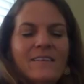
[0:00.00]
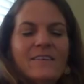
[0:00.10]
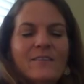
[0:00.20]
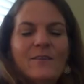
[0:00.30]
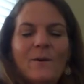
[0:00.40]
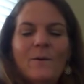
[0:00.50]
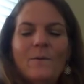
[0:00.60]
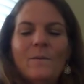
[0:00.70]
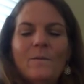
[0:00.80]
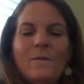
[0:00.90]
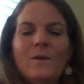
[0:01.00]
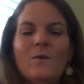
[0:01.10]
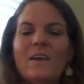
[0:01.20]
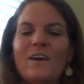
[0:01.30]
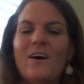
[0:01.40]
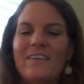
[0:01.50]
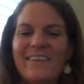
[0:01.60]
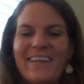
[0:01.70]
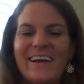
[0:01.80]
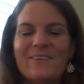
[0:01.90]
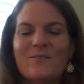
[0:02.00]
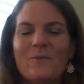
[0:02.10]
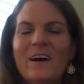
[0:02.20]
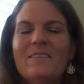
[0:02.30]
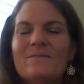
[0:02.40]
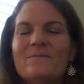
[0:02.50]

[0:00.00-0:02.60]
So you can call it that as well.